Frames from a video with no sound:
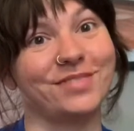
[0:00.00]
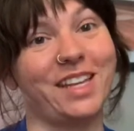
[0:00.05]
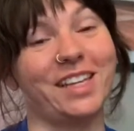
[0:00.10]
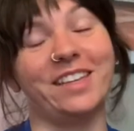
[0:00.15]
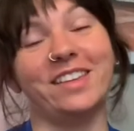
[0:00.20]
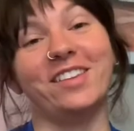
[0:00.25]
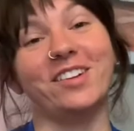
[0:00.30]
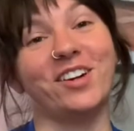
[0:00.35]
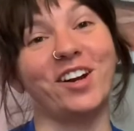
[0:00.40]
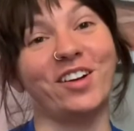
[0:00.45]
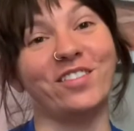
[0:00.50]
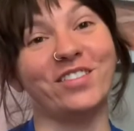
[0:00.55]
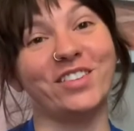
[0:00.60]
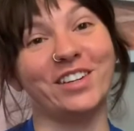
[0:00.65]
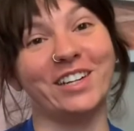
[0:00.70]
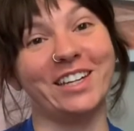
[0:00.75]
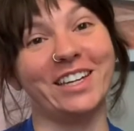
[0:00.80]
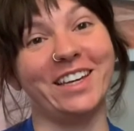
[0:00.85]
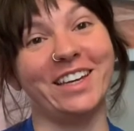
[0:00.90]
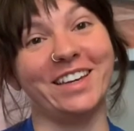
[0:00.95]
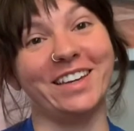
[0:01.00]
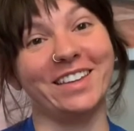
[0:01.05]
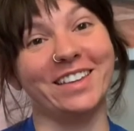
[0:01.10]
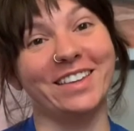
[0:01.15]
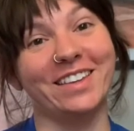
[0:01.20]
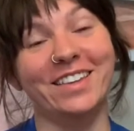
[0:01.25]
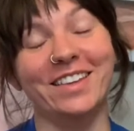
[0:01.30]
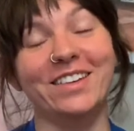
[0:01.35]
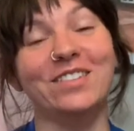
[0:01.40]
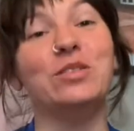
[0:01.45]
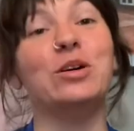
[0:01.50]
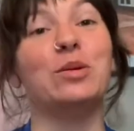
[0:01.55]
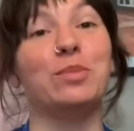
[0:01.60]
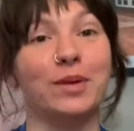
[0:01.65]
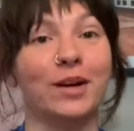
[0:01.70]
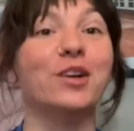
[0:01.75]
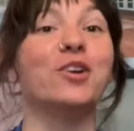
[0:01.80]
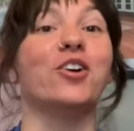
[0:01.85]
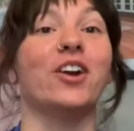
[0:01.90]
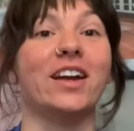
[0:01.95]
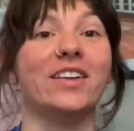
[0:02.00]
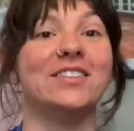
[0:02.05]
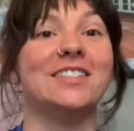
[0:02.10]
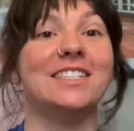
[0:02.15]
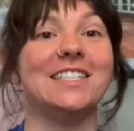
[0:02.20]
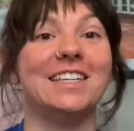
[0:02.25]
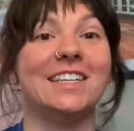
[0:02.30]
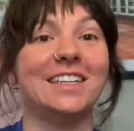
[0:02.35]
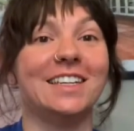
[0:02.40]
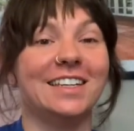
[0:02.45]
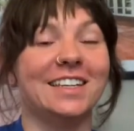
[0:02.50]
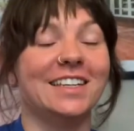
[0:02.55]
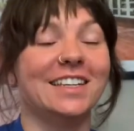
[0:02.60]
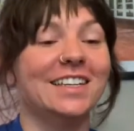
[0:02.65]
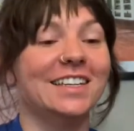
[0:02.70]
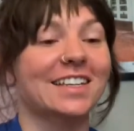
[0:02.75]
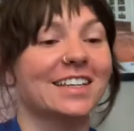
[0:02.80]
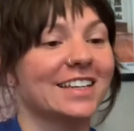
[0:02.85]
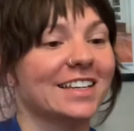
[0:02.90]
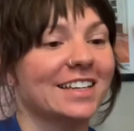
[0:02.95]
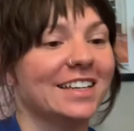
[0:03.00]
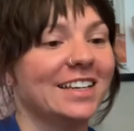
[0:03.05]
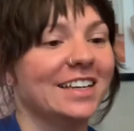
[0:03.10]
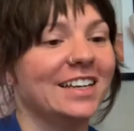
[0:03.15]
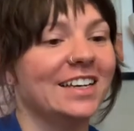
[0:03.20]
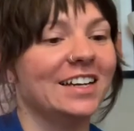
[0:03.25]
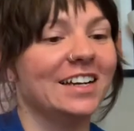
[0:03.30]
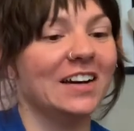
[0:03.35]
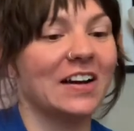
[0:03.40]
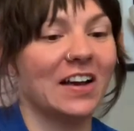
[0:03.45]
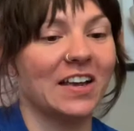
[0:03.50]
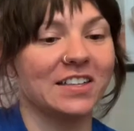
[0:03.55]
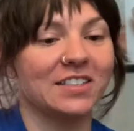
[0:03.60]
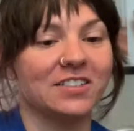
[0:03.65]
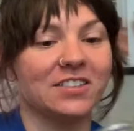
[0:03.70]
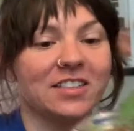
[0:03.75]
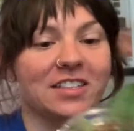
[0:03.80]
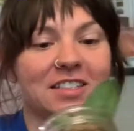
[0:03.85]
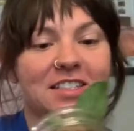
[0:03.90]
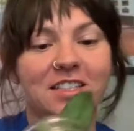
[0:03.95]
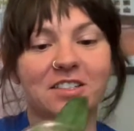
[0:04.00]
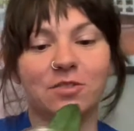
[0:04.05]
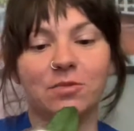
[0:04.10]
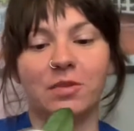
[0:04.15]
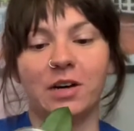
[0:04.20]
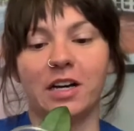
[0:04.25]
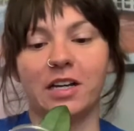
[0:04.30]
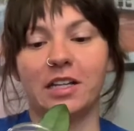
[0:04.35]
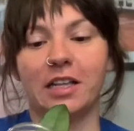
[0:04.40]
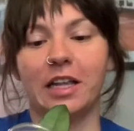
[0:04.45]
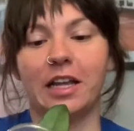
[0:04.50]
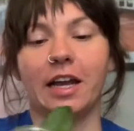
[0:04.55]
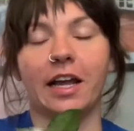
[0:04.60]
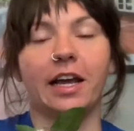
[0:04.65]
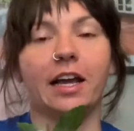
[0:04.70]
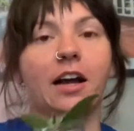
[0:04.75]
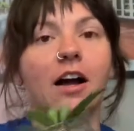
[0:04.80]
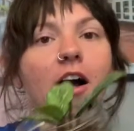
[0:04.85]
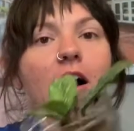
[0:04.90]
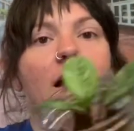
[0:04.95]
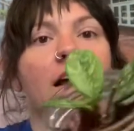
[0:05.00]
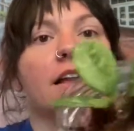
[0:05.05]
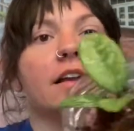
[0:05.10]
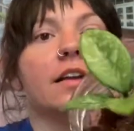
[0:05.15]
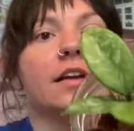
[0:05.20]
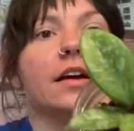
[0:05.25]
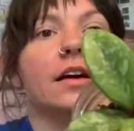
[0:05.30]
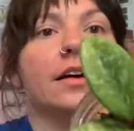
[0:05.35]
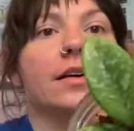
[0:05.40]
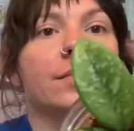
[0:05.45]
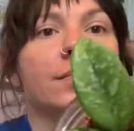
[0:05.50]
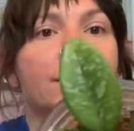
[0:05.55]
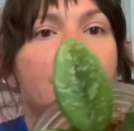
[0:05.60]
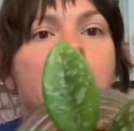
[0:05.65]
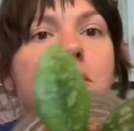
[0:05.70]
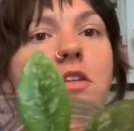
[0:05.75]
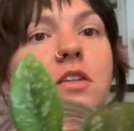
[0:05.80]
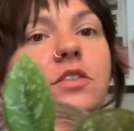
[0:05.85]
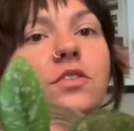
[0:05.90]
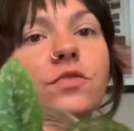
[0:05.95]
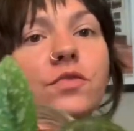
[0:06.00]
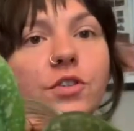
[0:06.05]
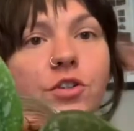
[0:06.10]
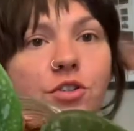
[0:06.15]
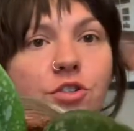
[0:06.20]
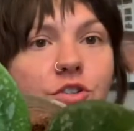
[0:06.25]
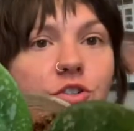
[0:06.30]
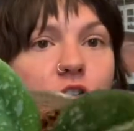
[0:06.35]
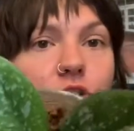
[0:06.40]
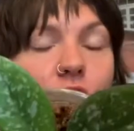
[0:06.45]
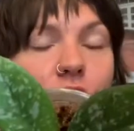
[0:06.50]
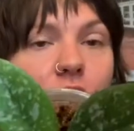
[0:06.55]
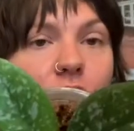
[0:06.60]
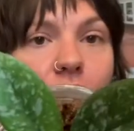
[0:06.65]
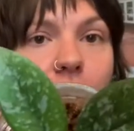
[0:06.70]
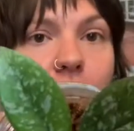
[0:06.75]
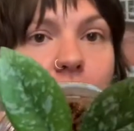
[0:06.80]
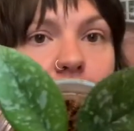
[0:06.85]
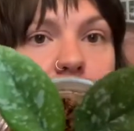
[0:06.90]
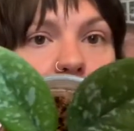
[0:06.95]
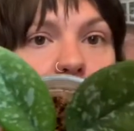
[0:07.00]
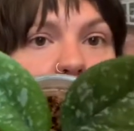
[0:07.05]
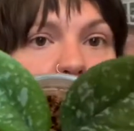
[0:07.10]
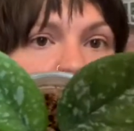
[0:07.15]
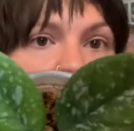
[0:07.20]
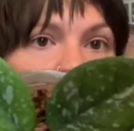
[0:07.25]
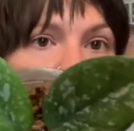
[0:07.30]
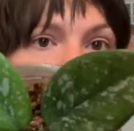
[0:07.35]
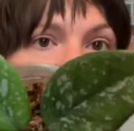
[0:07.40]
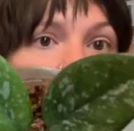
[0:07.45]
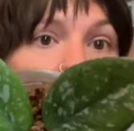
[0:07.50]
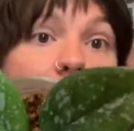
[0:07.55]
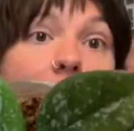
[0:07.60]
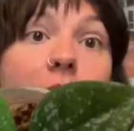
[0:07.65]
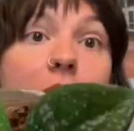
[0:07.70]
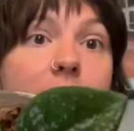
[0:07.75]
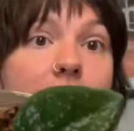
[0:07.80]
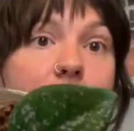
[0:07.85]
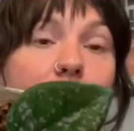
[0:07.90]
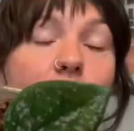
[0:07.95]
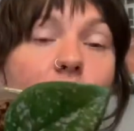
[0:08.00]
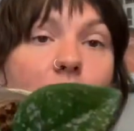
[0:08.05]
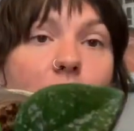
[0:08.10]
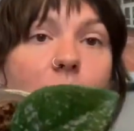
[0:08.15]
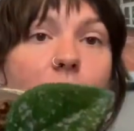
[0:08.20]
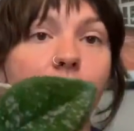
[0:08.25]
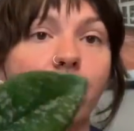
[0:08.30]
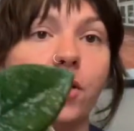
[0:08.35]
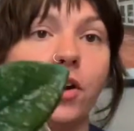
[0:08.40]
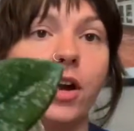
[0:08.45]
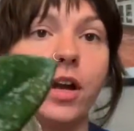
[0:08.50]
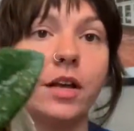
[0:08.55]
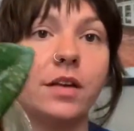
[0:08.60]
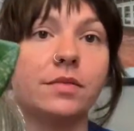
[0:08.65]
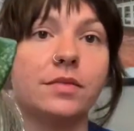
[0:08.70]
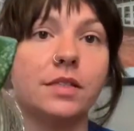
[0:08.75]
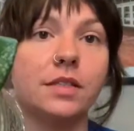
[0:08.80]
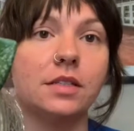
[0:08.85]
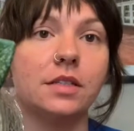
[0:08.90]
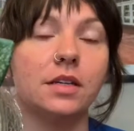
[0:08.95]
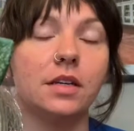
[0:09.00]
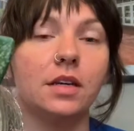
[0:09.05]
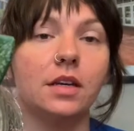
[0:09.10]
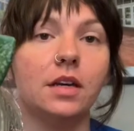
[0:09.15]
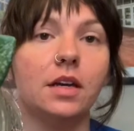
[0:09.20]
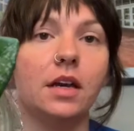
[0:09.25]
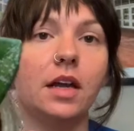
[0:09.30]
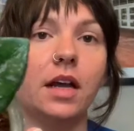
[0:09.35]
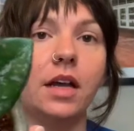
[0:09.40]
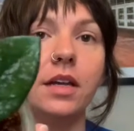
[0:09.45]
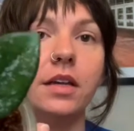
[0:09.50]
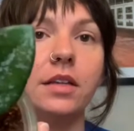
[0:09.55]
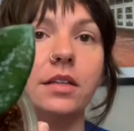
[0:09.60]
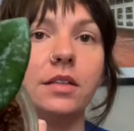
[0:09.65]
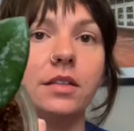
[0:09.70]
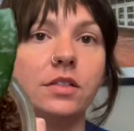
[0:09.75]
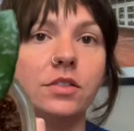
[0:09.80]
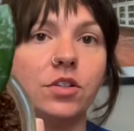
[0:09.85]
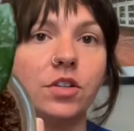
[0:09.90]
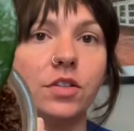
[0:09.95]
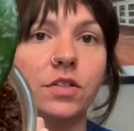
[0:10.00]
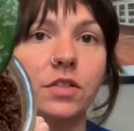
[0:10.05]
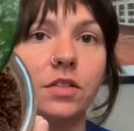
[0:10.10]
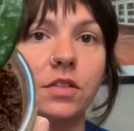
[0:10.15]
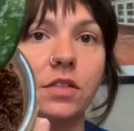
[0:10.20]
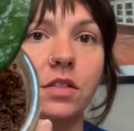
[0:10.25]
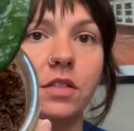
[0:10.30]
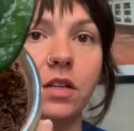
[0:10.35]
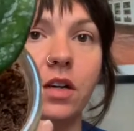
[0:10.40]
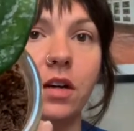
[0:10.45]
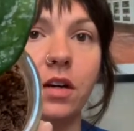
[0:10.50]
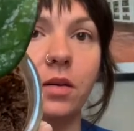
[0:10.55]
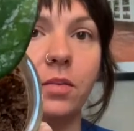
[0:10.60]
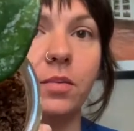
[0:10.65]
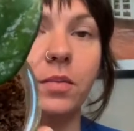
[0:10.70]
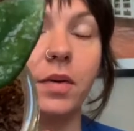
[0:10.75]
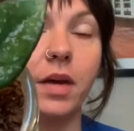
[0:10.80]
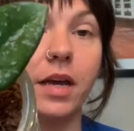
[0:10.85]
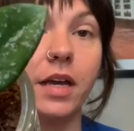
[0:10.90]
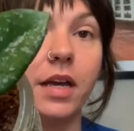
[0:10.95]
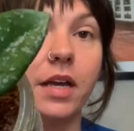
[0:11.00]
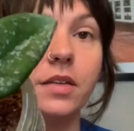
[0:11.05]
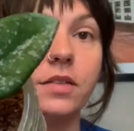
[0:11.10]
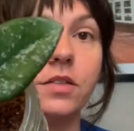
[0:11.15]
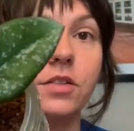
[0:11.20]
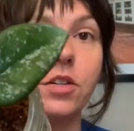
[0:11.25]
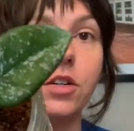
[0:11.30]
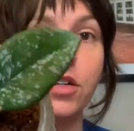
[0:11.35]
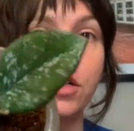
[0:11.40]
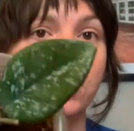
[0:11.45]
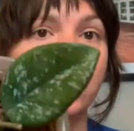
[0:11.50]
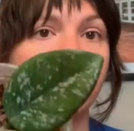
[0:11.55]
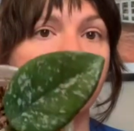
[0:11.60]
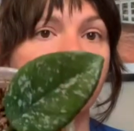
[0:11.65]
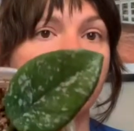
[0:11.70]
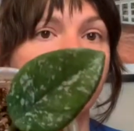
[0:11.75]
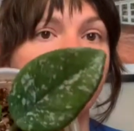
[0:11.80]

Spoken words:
they're not very Wilbur gravesy. Okay, so this is one that I got. This is for sure was a Wilbur graves, and it just I guess started losing